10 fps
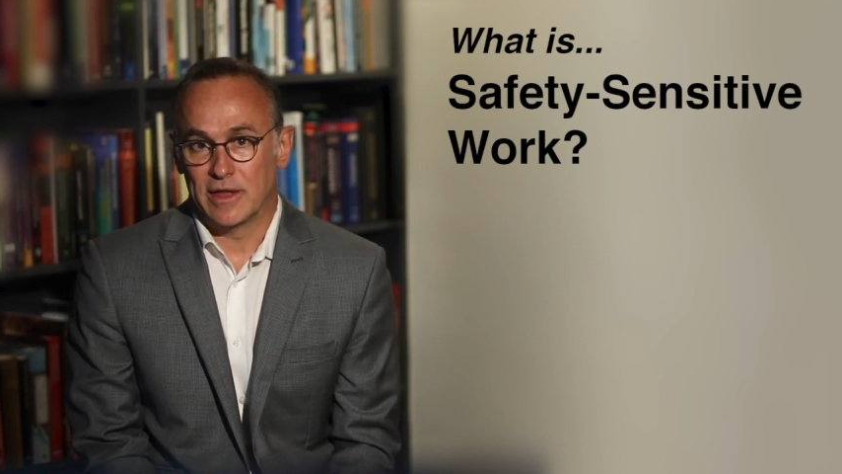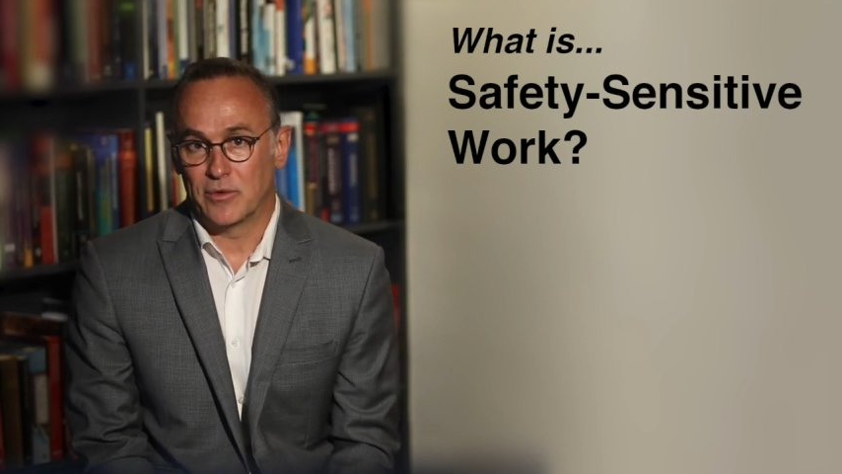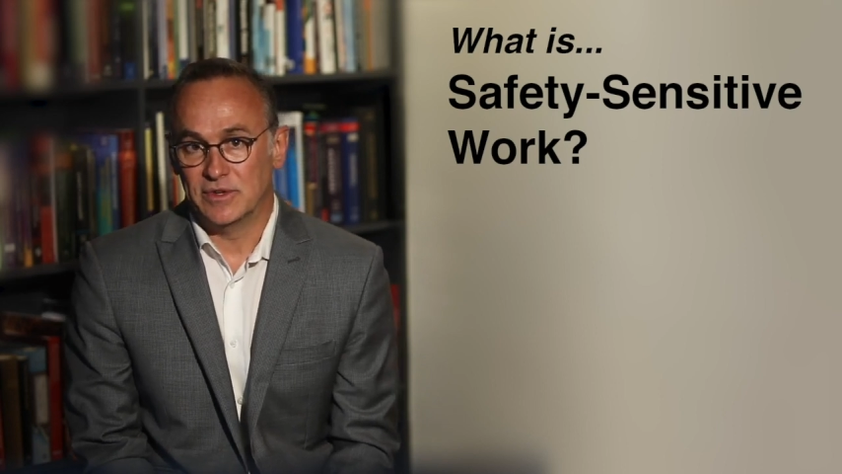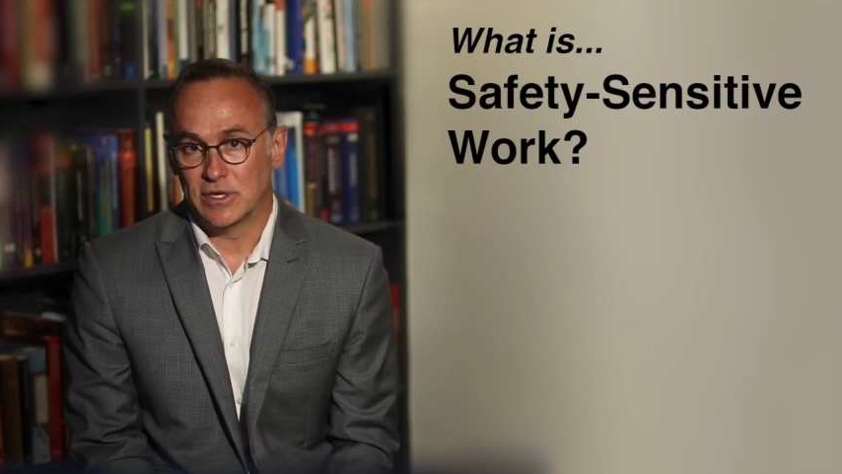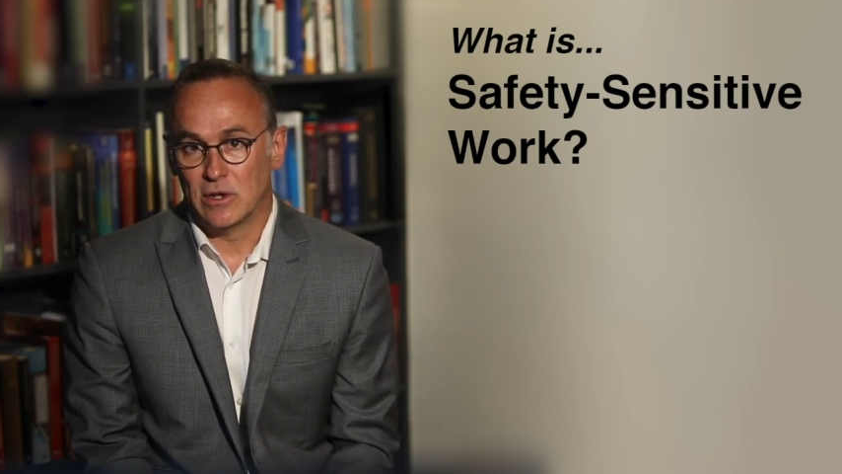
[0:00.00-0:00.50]

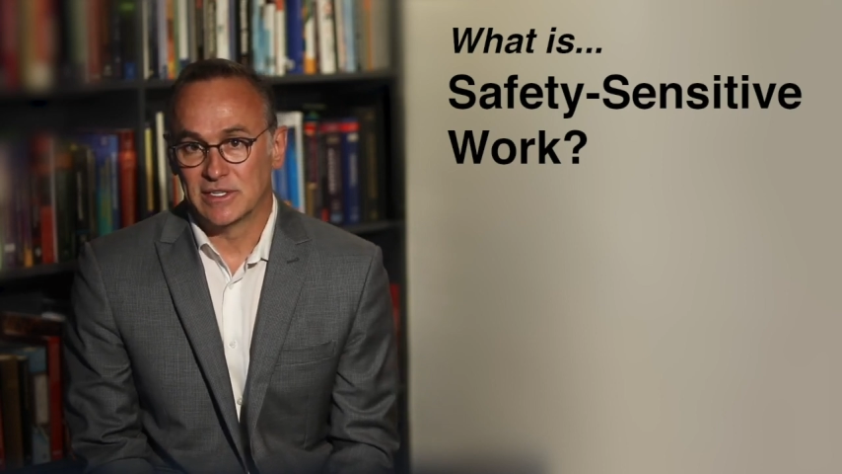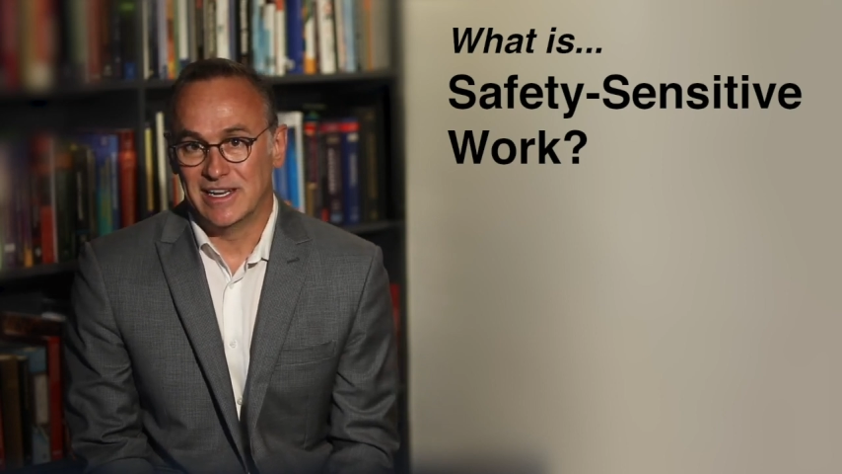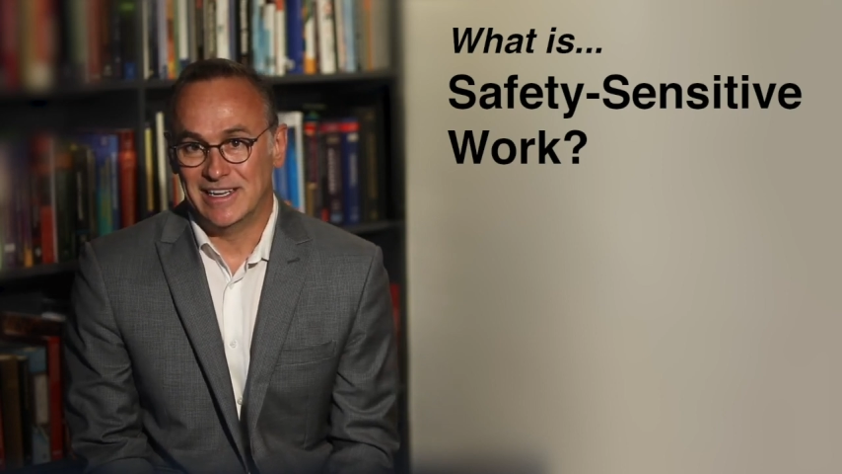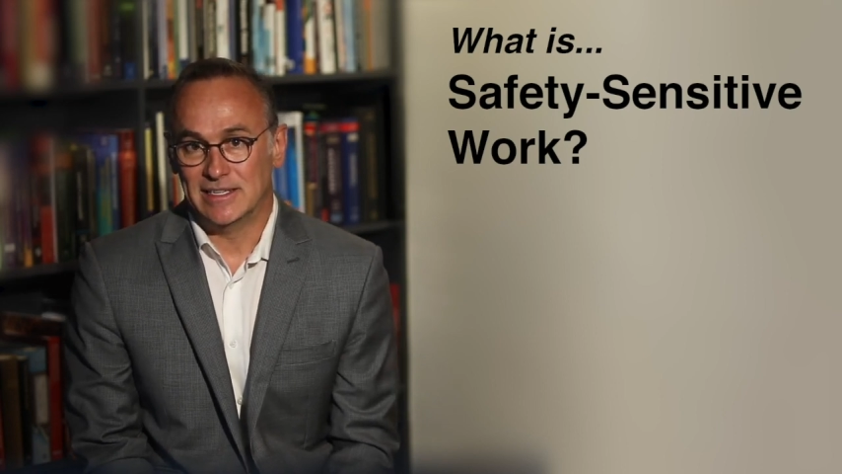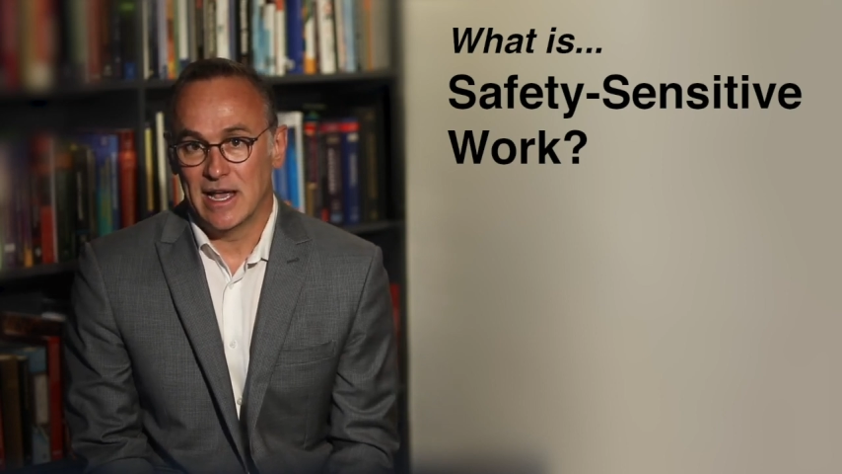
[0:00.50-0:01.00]
that
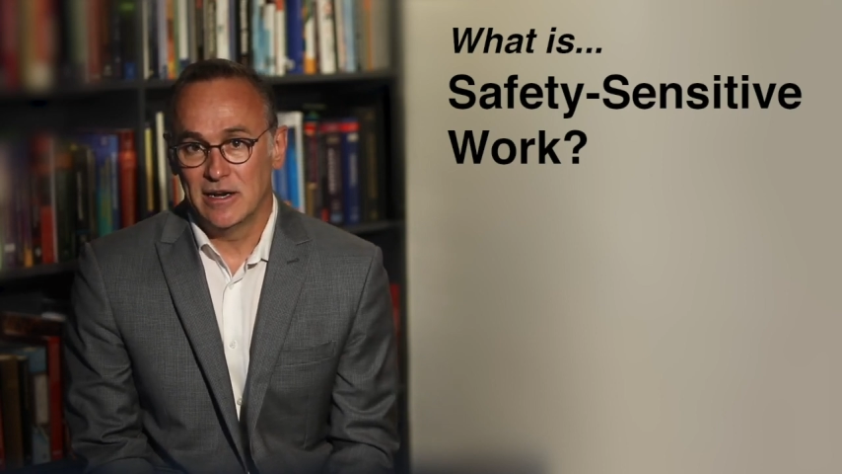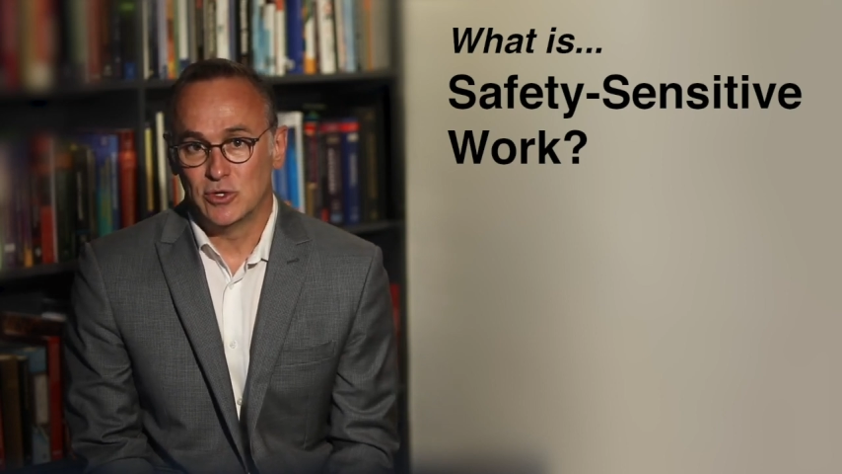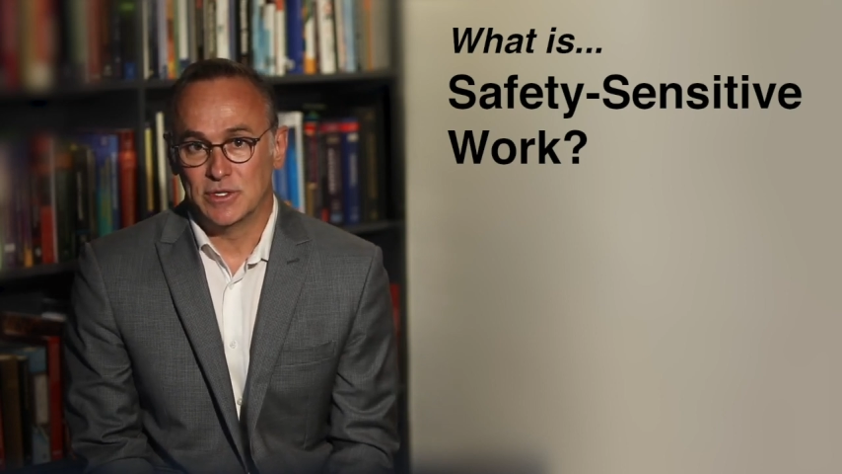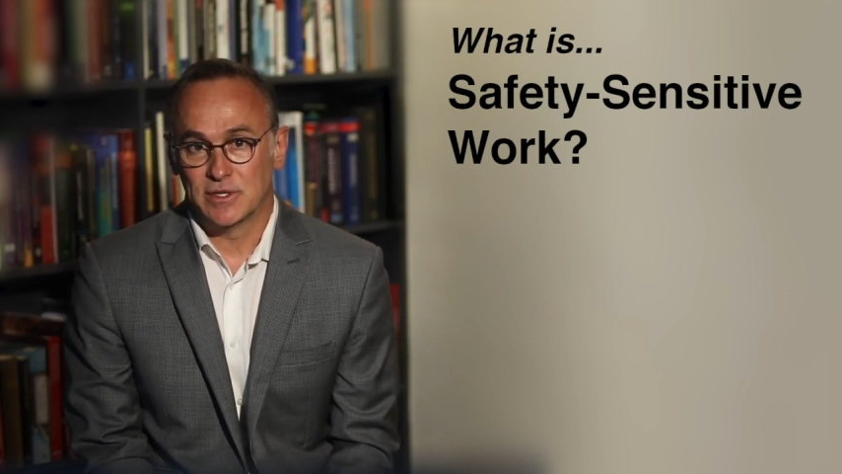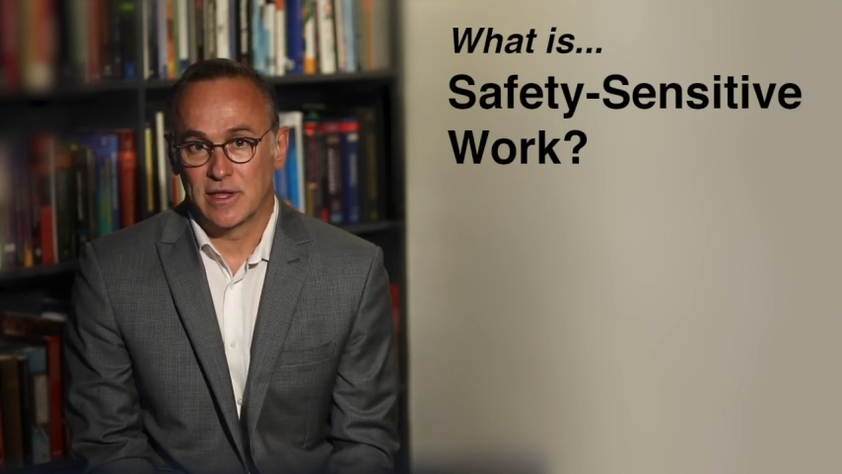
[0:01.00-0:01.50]
results in
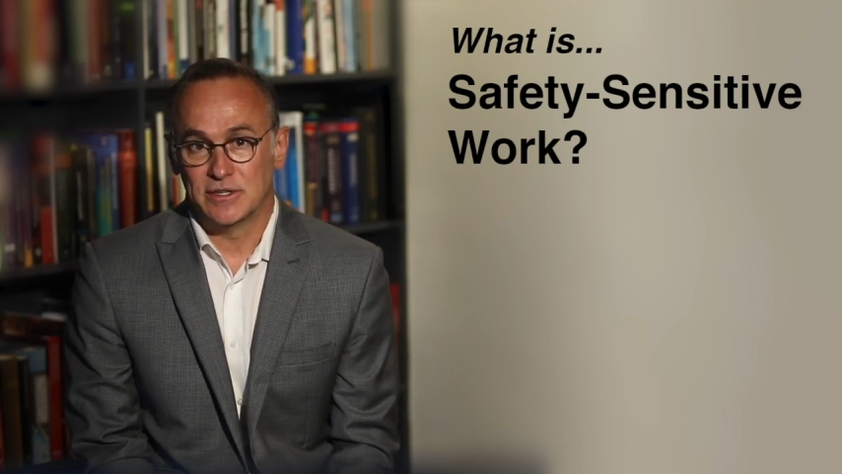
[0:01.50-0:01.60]
intelligence